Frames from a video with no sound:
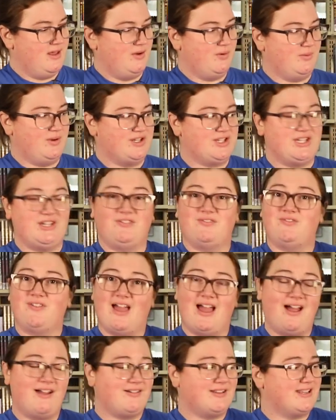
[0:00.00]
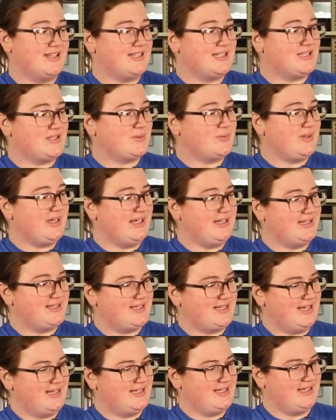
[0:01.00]
When she found the sweet
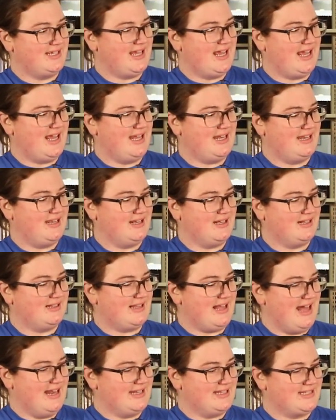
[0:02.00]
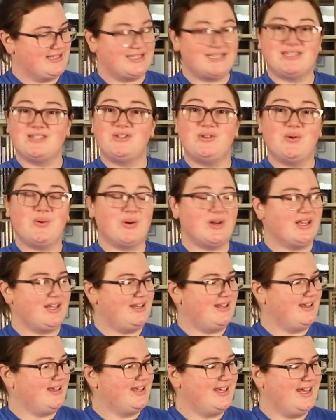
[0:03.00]
scent again, Gladys
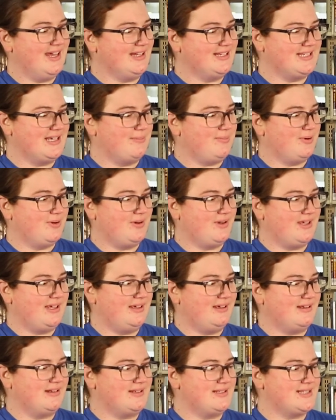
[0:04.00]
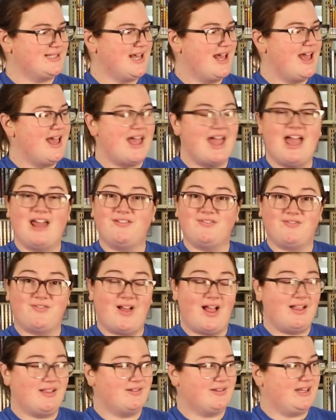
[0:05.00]
snorted, kicked up her heels, and
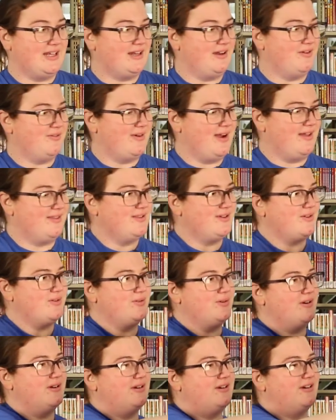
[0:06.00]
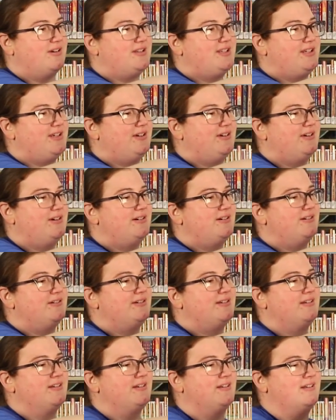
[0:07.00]
followed it around the corner to...
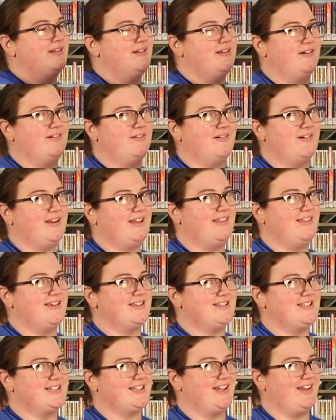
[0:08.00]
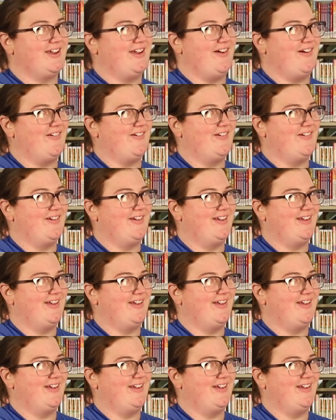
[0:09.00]
Where do you think she's going to go?